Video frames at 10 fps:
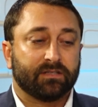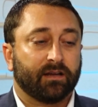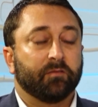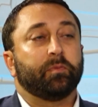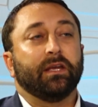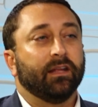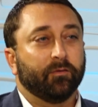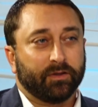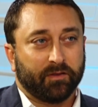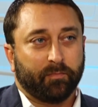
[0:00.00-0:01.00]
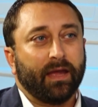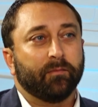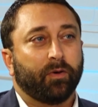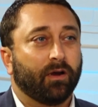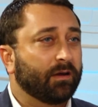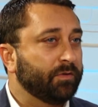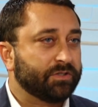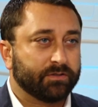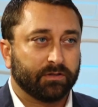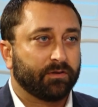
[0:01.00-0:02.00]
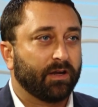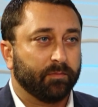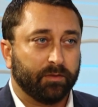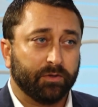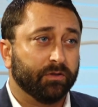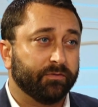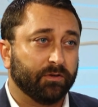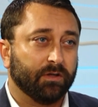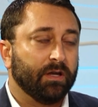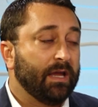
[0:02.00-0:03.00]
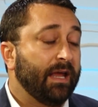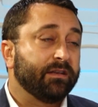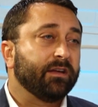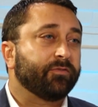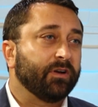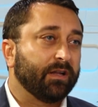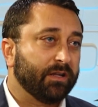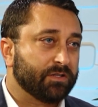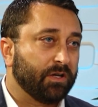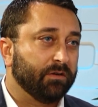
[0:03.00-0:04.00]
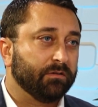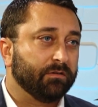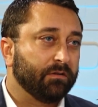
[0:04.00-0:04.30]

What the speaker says: not competing with the Bay Park, which is incredibly beautiful and different in its own.